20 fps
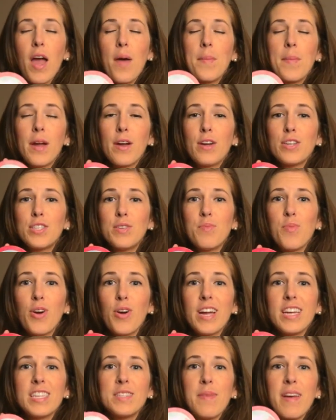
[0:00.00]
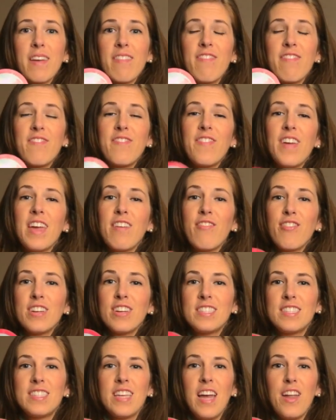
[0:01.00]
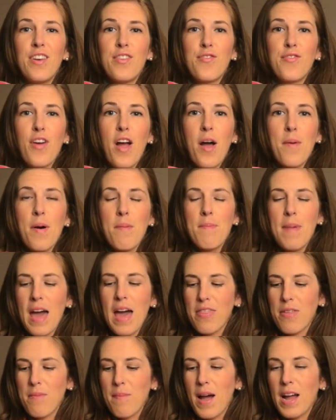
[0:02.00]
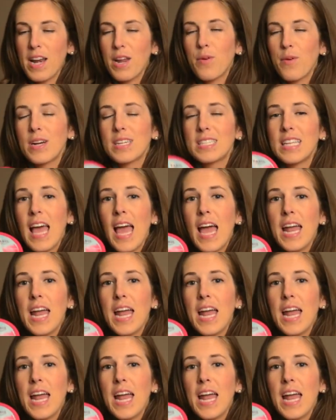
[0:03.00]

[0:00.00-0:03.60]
Paris Amour is my favorite scent from Bath & Body Works,